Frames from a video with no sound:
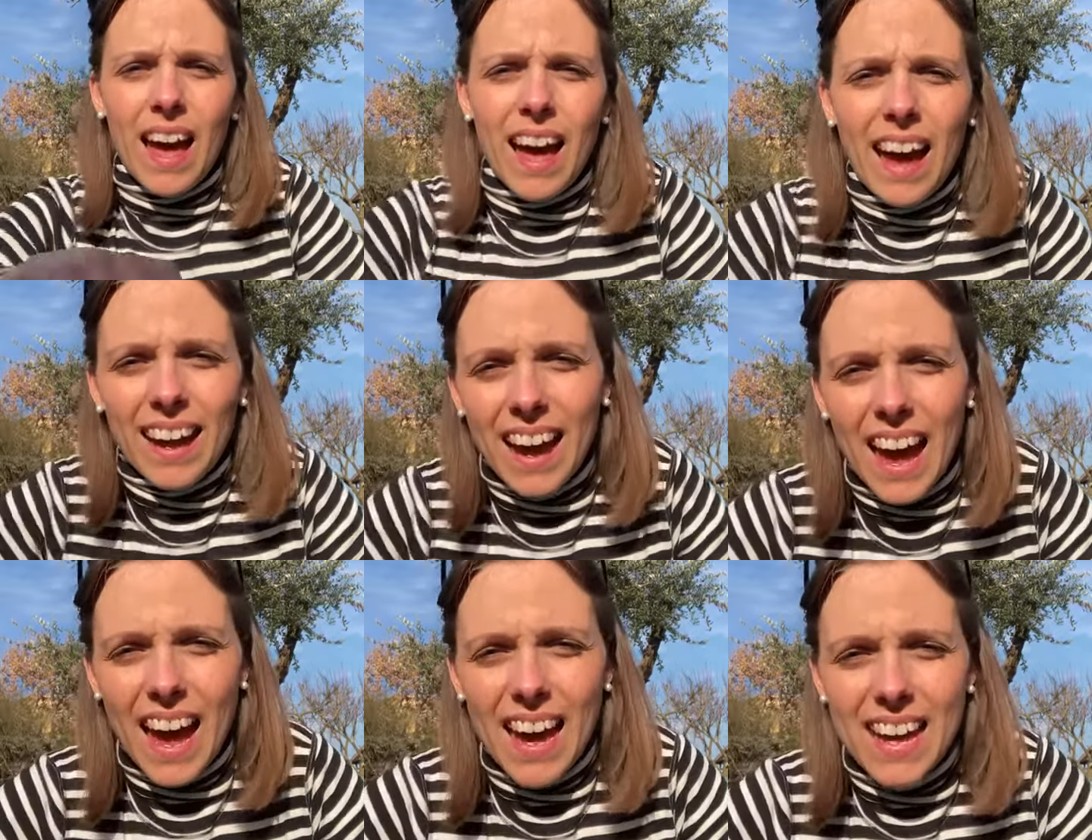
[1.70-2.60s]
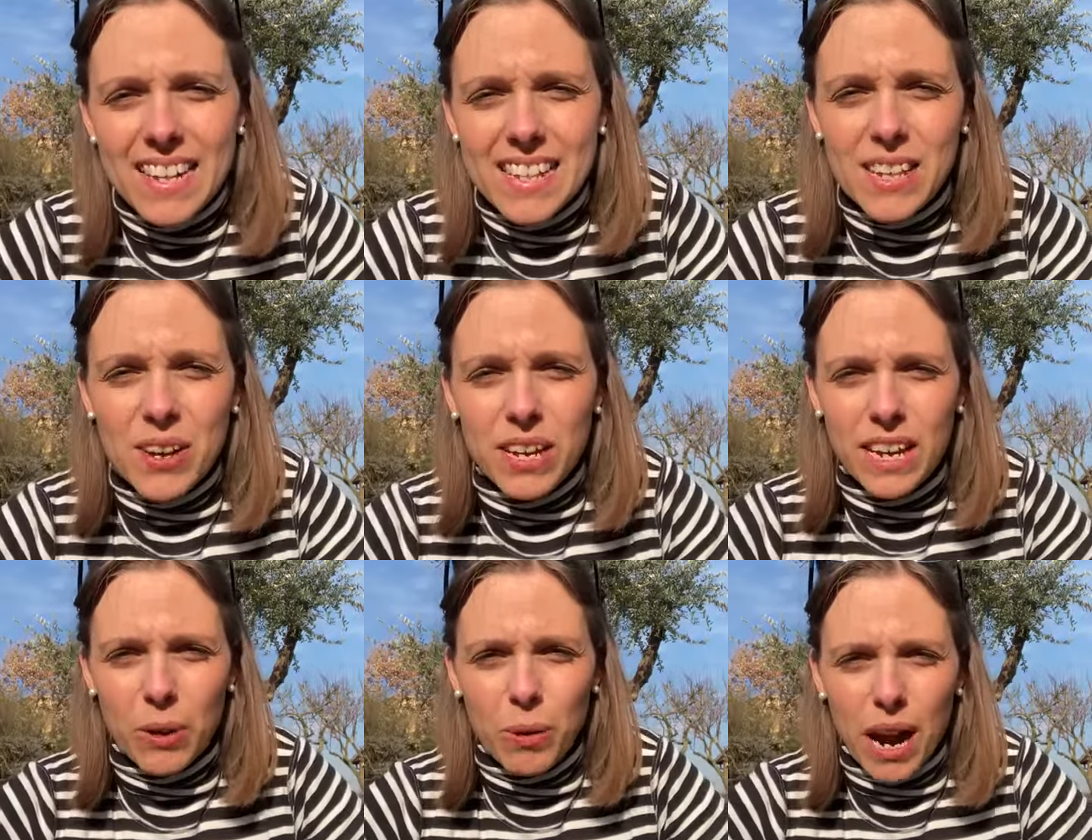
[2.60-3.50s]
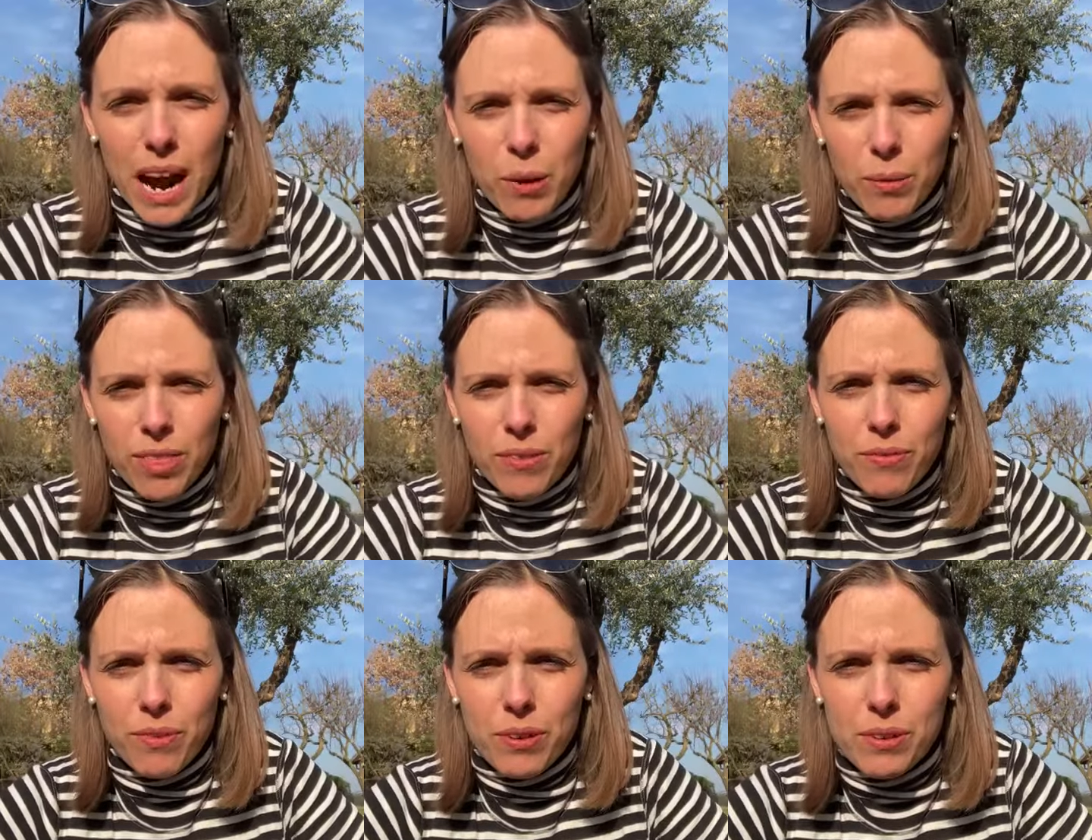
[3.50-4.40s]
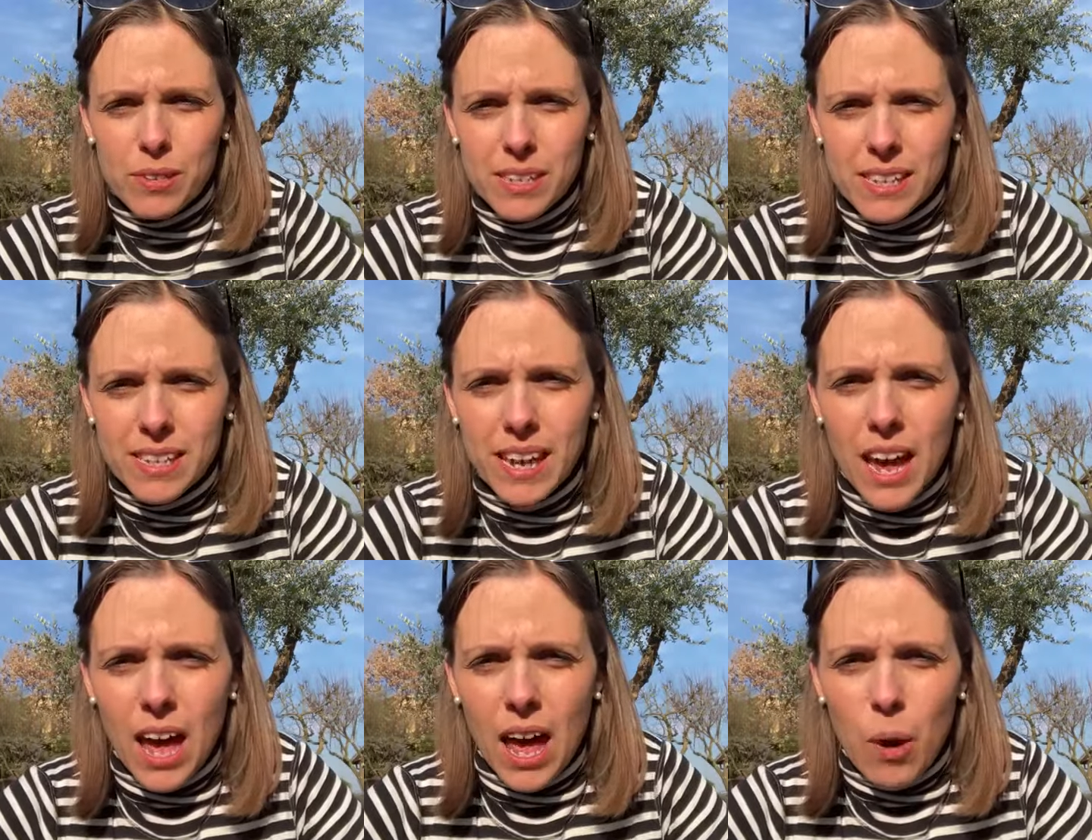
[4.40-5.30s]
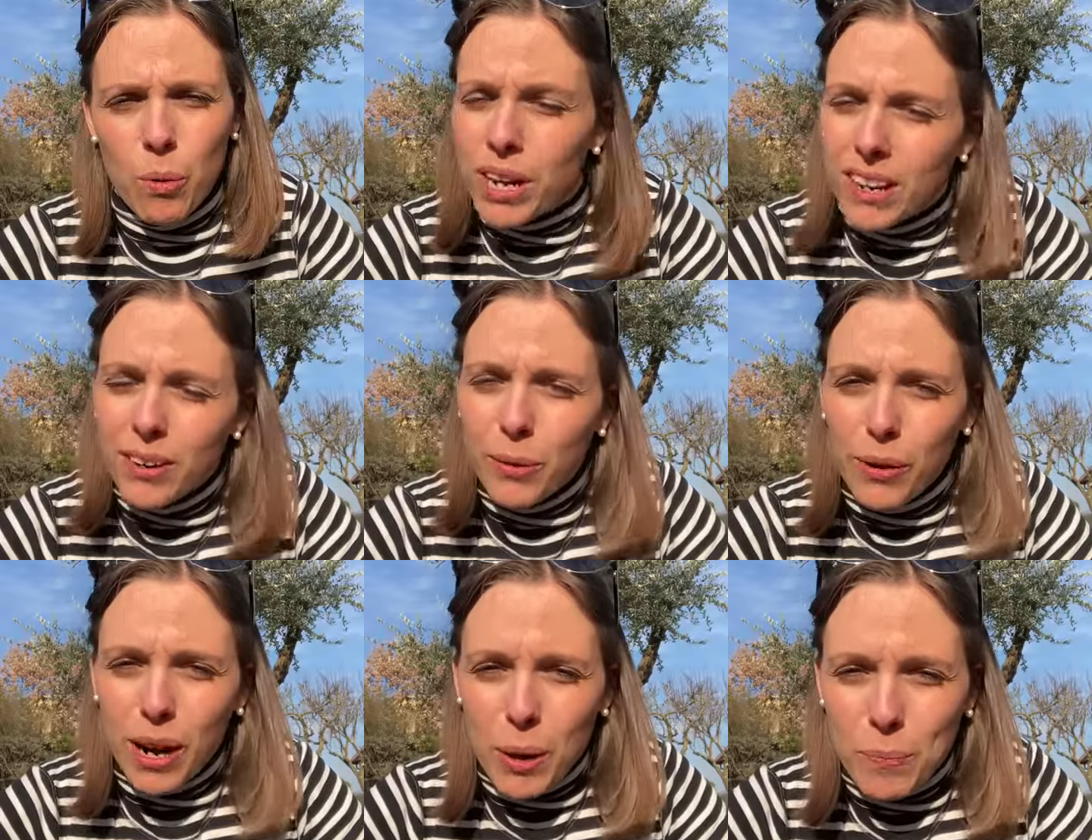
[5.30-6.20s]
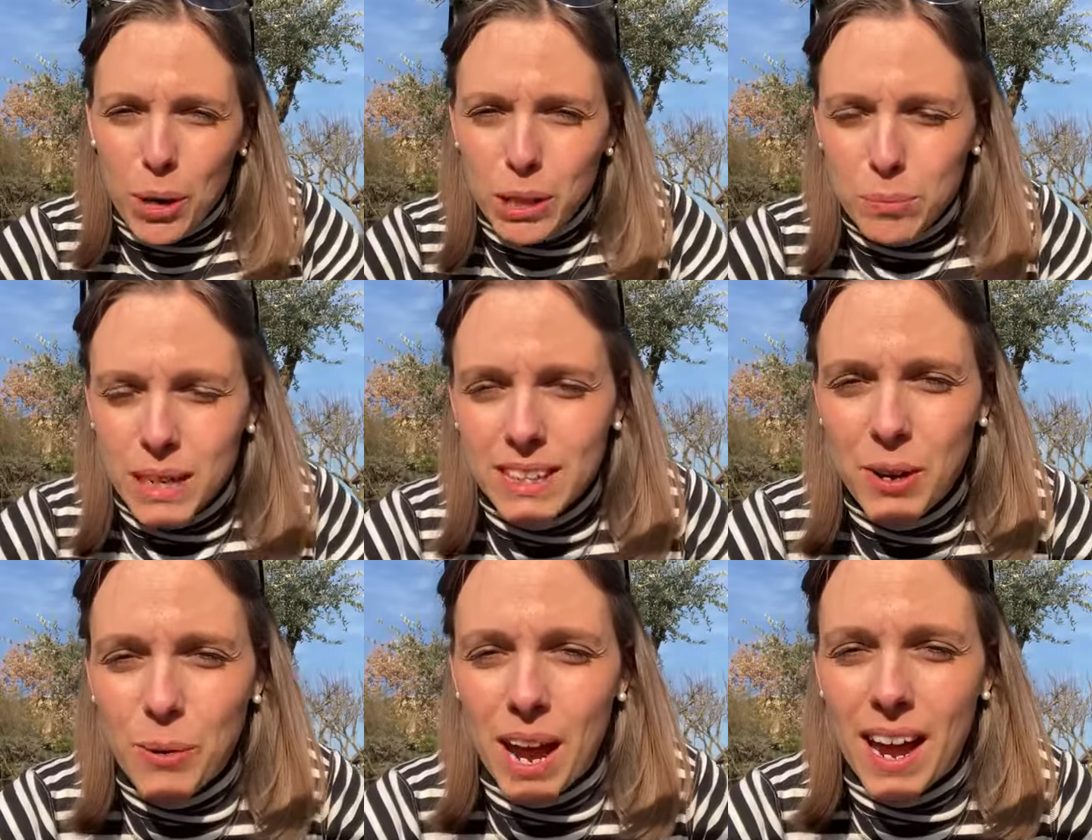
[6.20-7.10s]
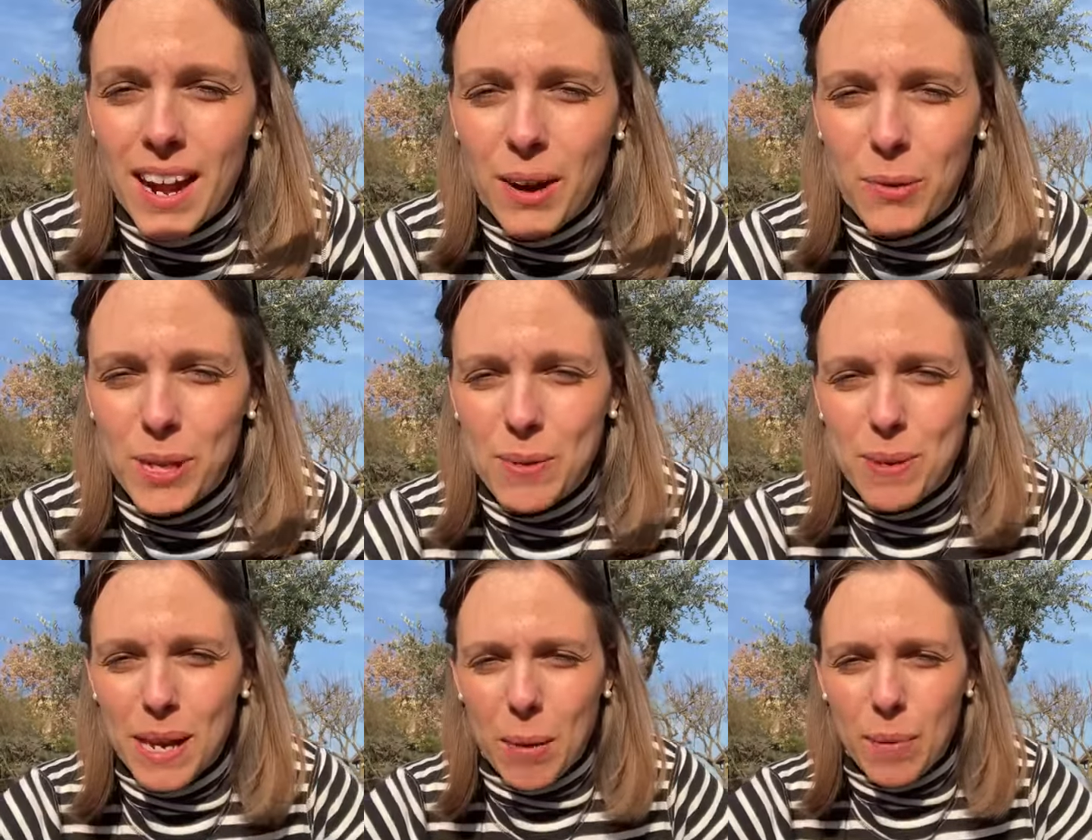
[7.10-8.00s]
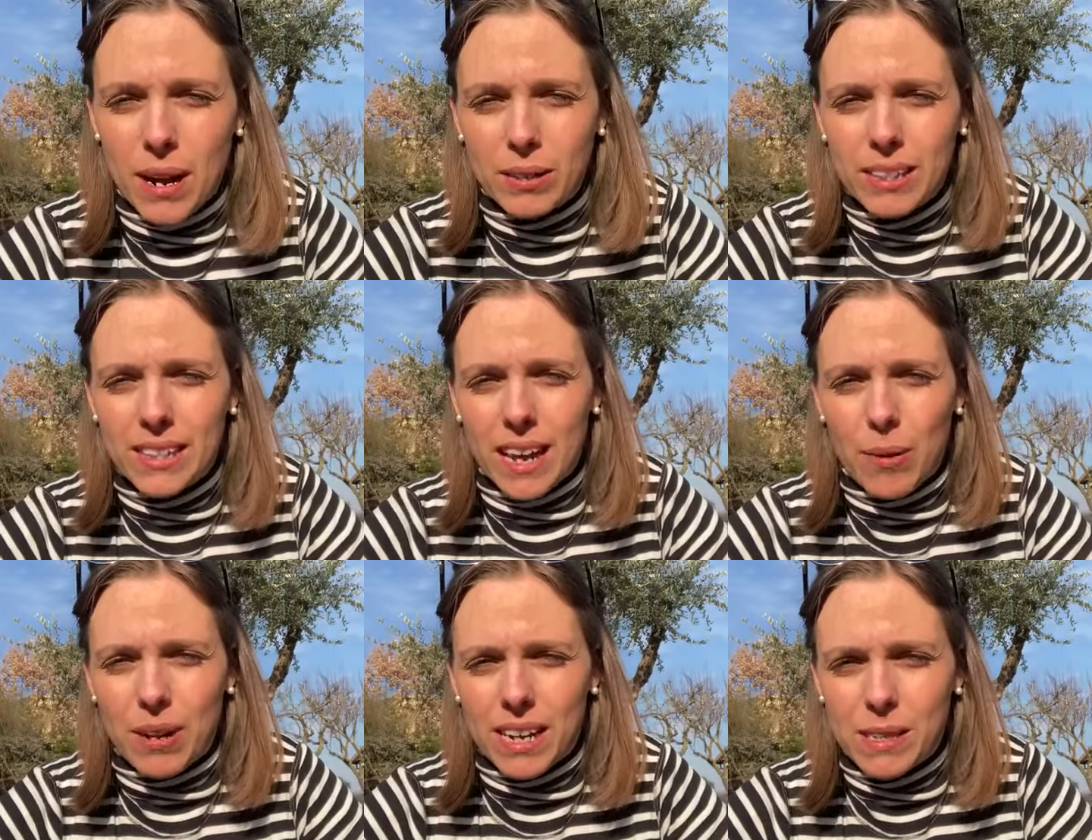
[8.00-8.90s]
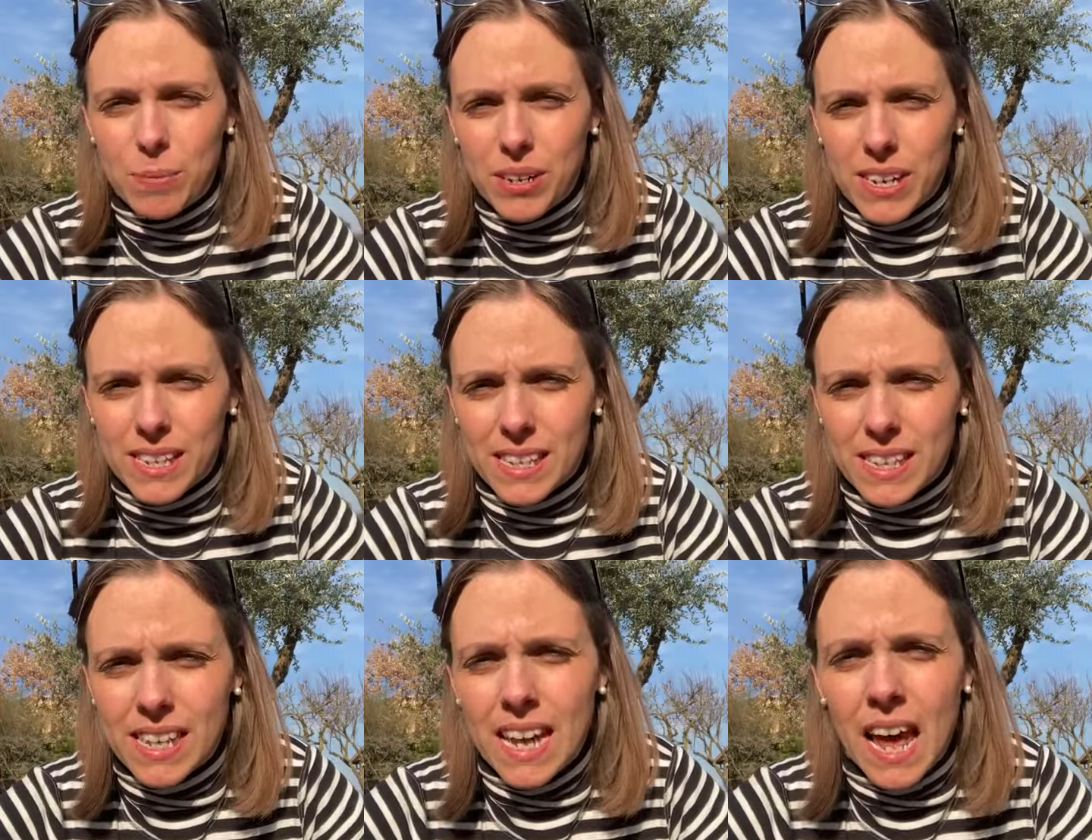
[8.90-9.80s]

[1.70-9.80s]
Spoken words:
Hi guys, so here we are with the first weekly regular appointment where we speak about our experiences.